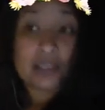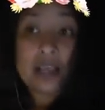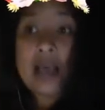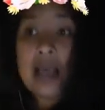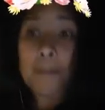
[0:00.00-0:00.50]

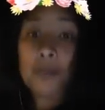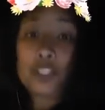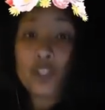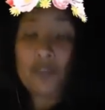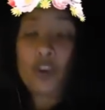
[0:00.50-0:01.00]
I'm
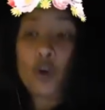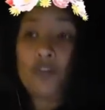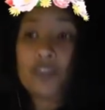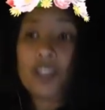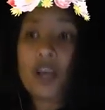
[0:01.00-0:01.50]
pretty sure for
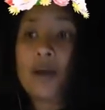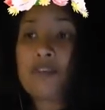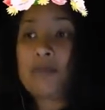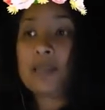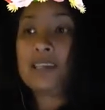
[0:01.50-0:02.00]
COVID now,
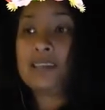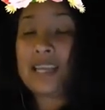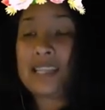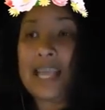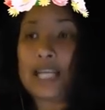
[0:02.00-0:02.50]
everybody is
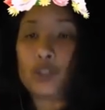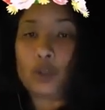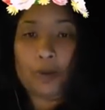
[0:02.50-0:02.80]
taking extra